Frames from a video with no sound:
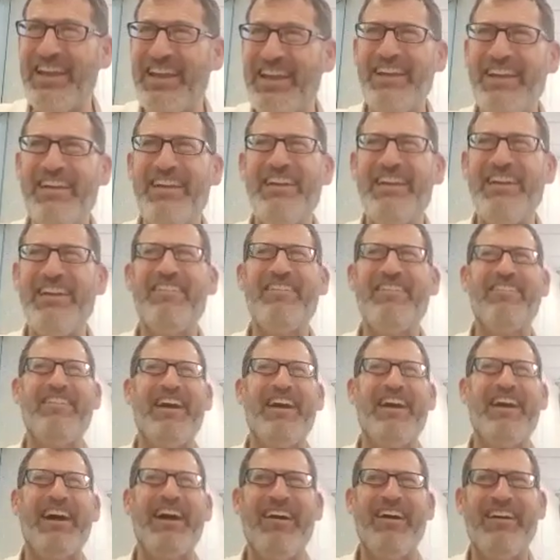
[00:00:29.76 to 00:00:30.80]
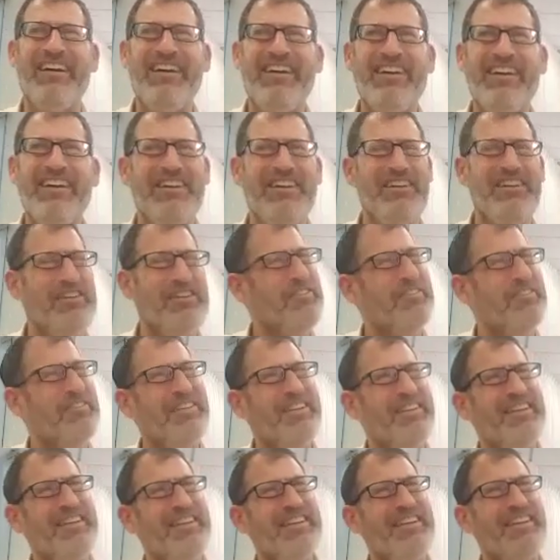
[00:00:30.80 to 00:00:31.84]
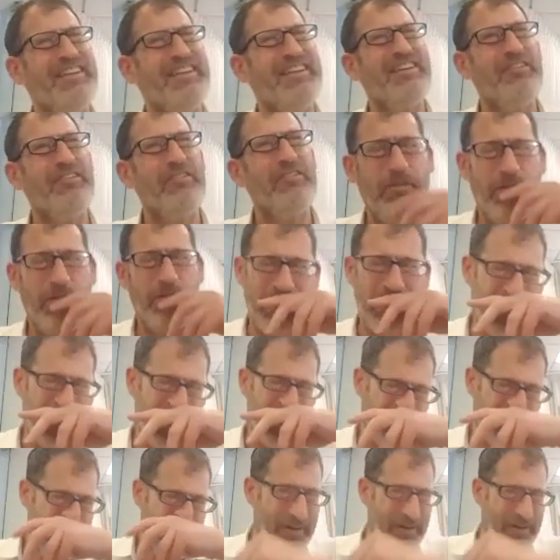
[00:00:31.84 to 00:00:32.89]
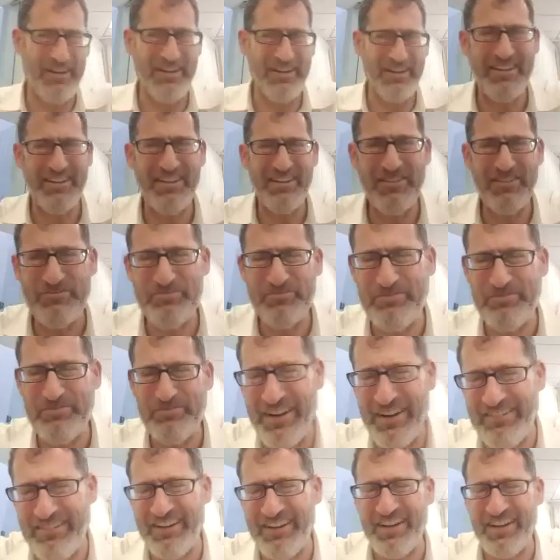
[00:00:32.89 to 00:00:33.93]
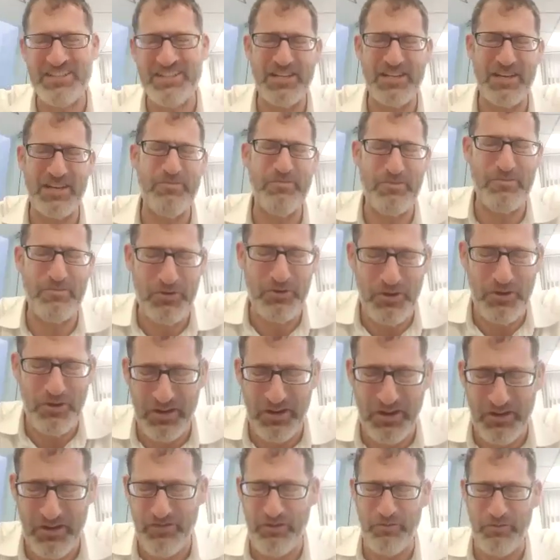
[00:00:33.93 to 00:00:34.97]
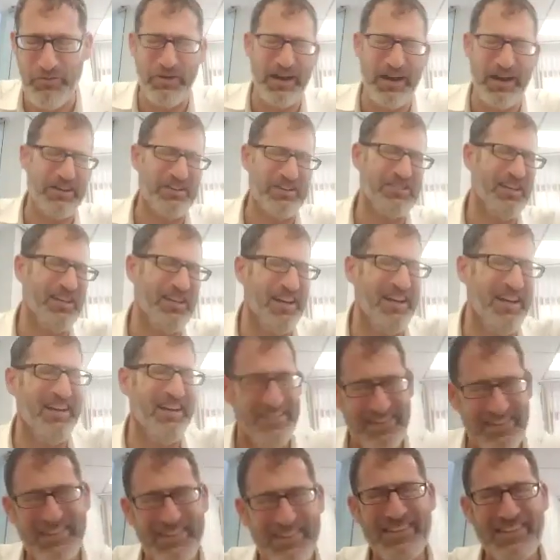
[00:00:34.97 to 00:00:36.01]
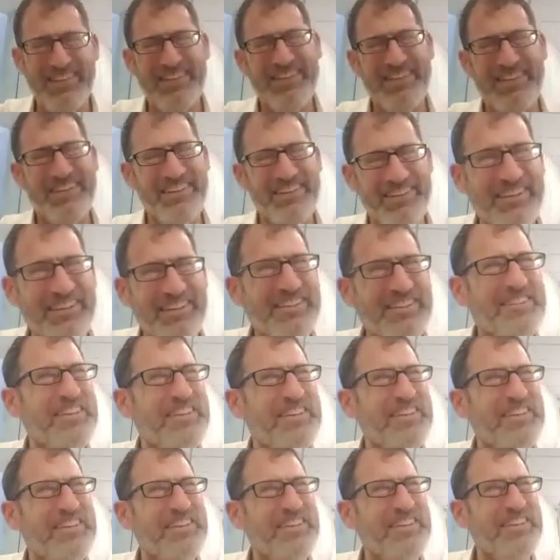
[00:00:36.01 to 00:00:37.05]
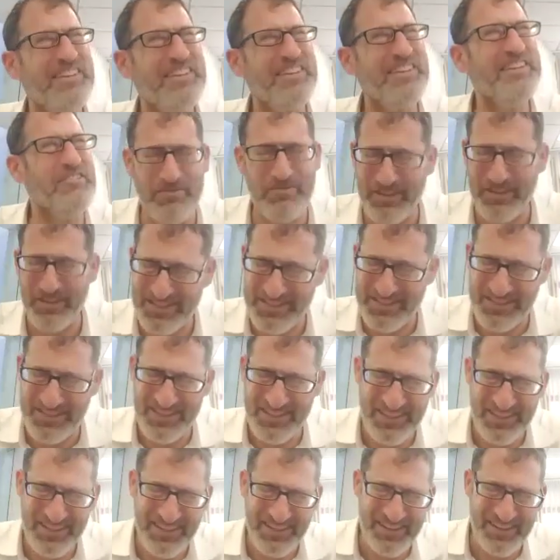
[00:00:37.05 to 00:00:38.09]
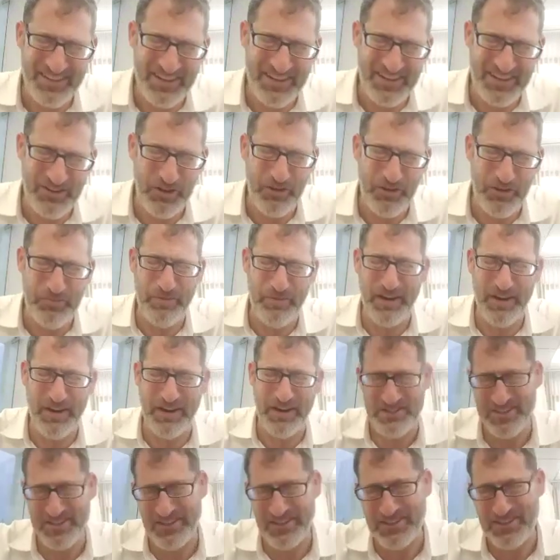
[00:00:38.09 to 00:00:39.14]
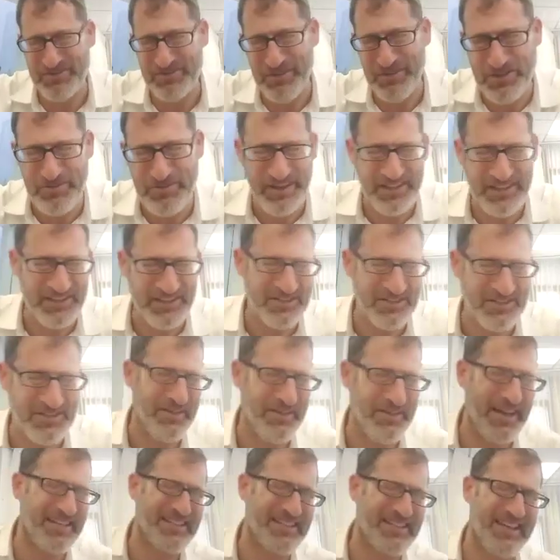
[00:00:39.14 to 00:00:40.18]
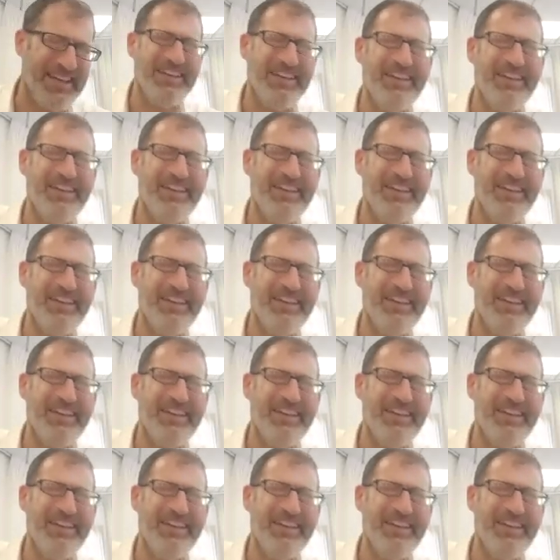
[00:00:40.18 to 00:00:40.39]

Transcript: Really? Wow. Wow. Baruch Hashem. It's a beautiful parsha. Good. Continue simchas and all the parsha, especially about this